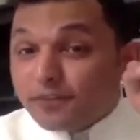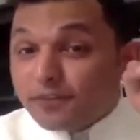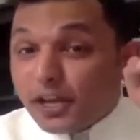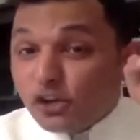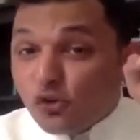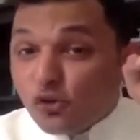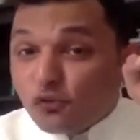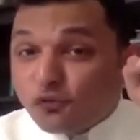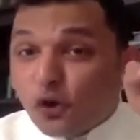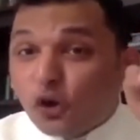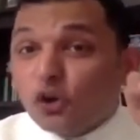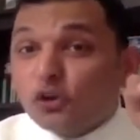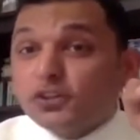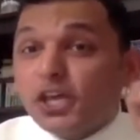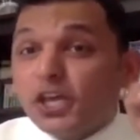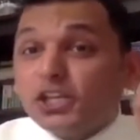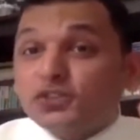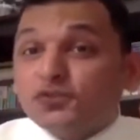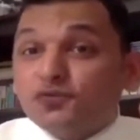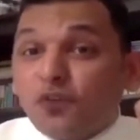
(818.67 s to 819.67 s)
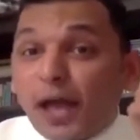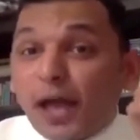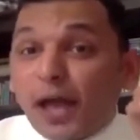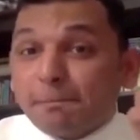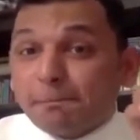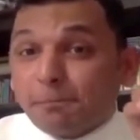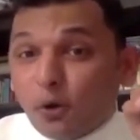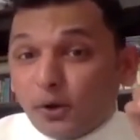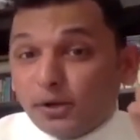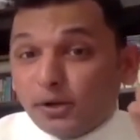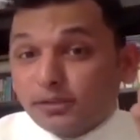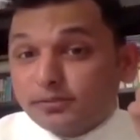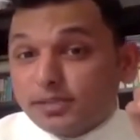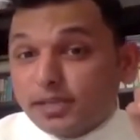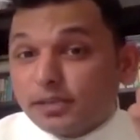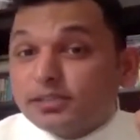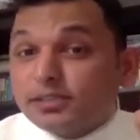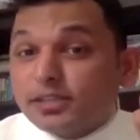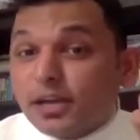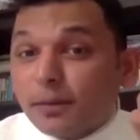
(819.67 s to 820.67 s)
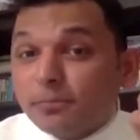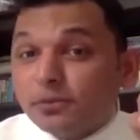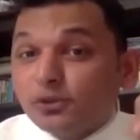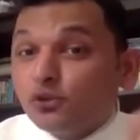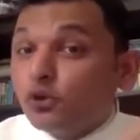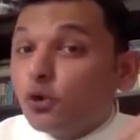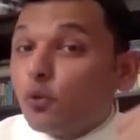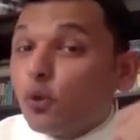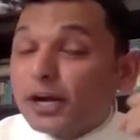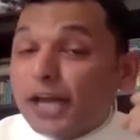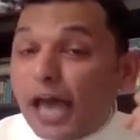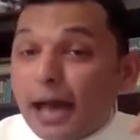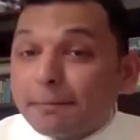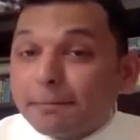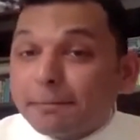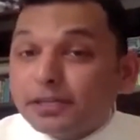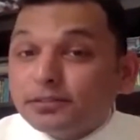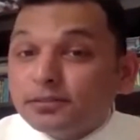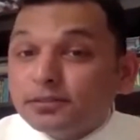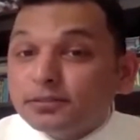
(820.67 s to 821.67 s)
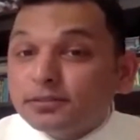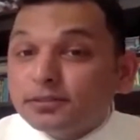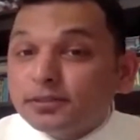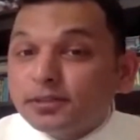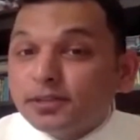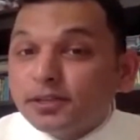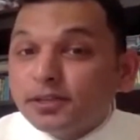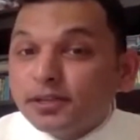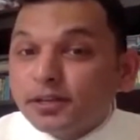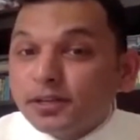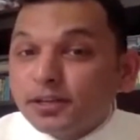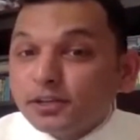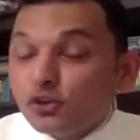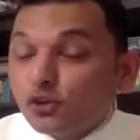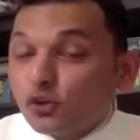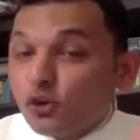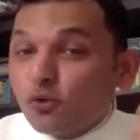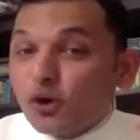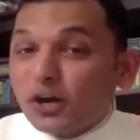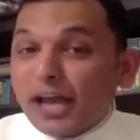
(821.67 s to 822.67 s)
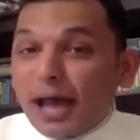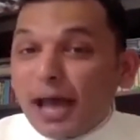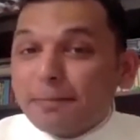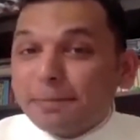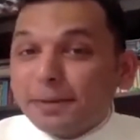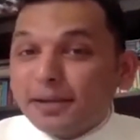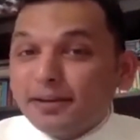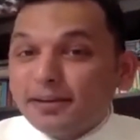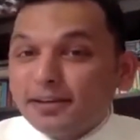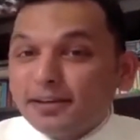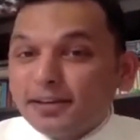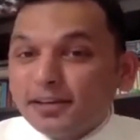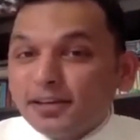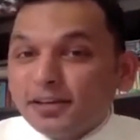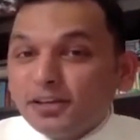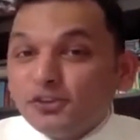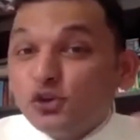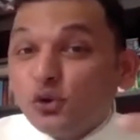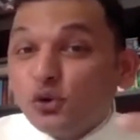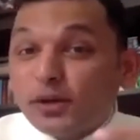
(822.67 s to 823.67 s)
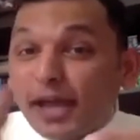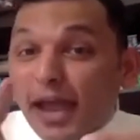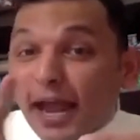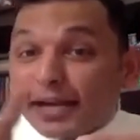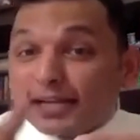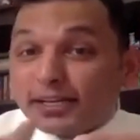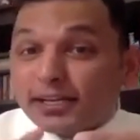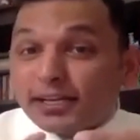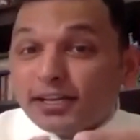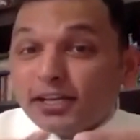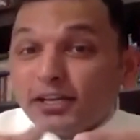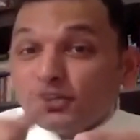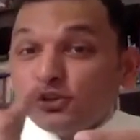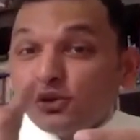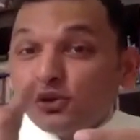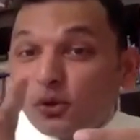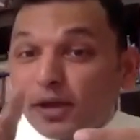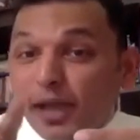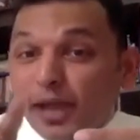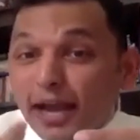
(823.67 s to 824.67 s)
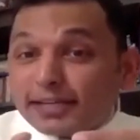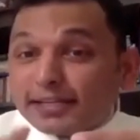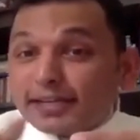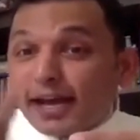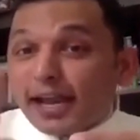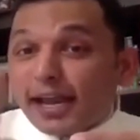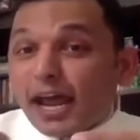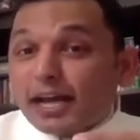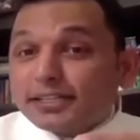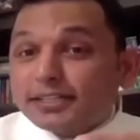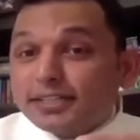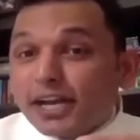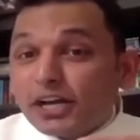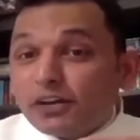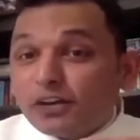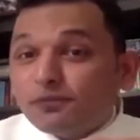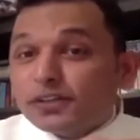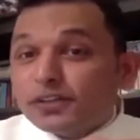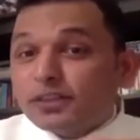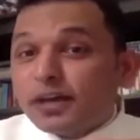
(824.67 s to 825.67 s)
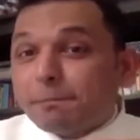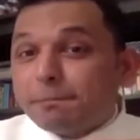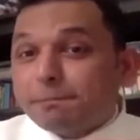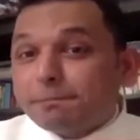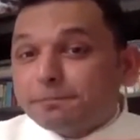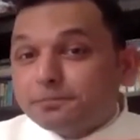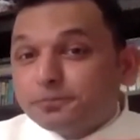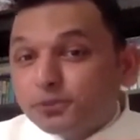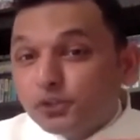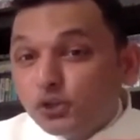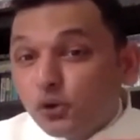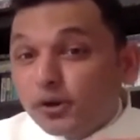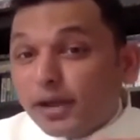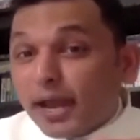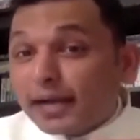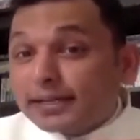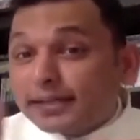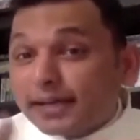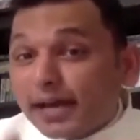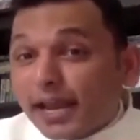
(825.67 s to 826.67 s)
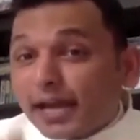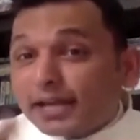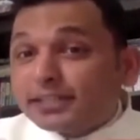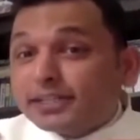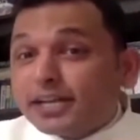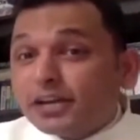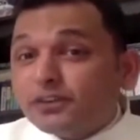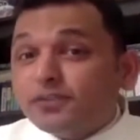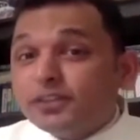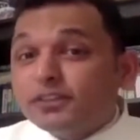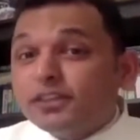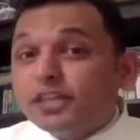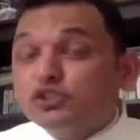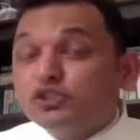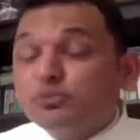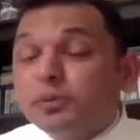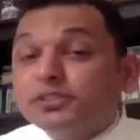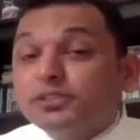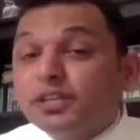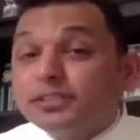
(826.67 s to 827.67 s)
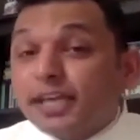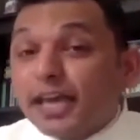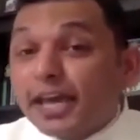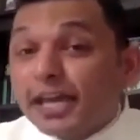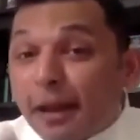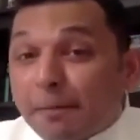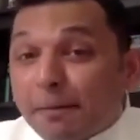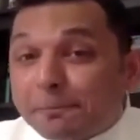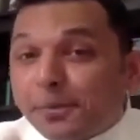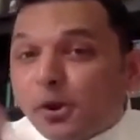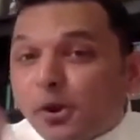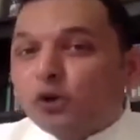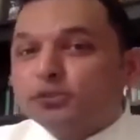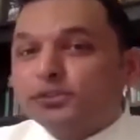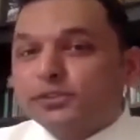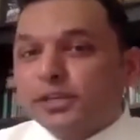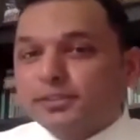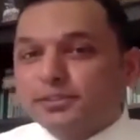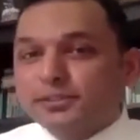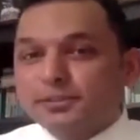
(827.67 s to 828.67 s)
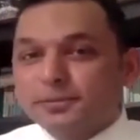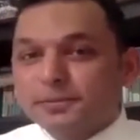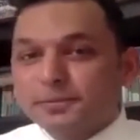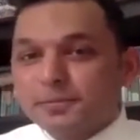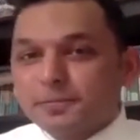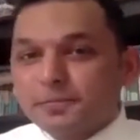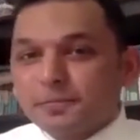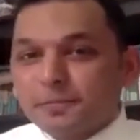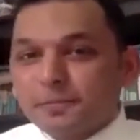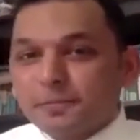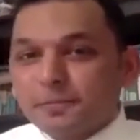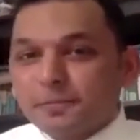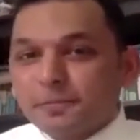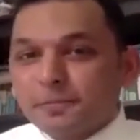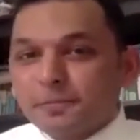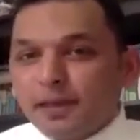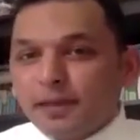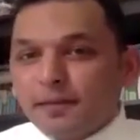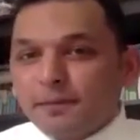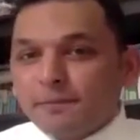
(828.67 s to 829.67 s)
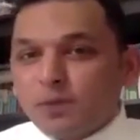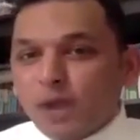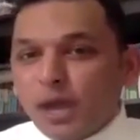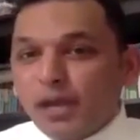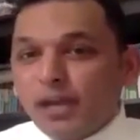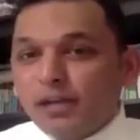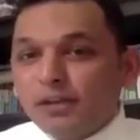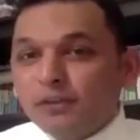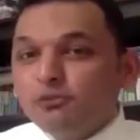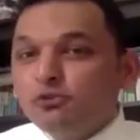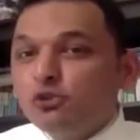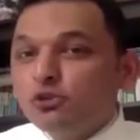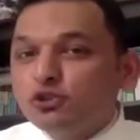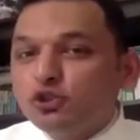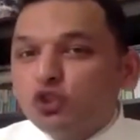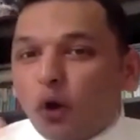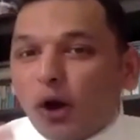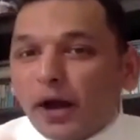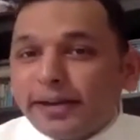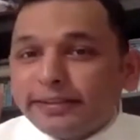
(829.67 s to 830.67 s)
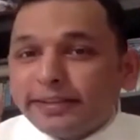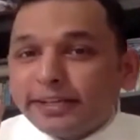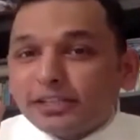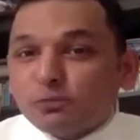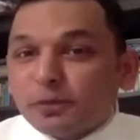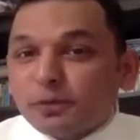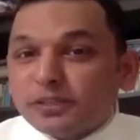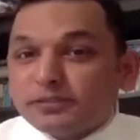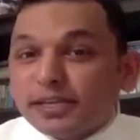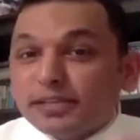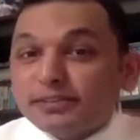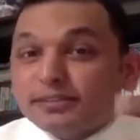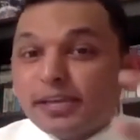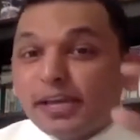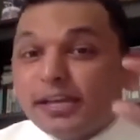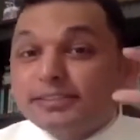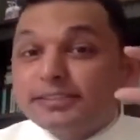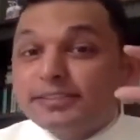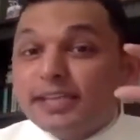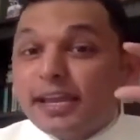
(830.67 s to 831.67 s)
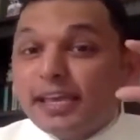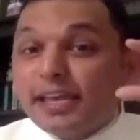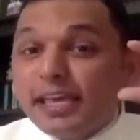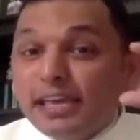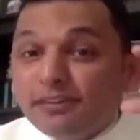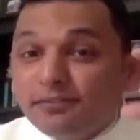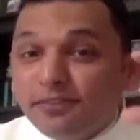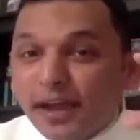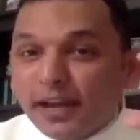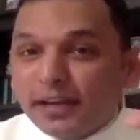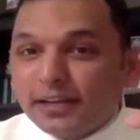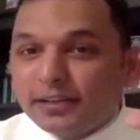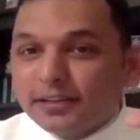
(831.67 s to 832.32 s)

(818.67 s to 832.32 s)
When you follow these 5-point system, you know what happened? You get connected with this business in a process, right? You join this business, it's an event.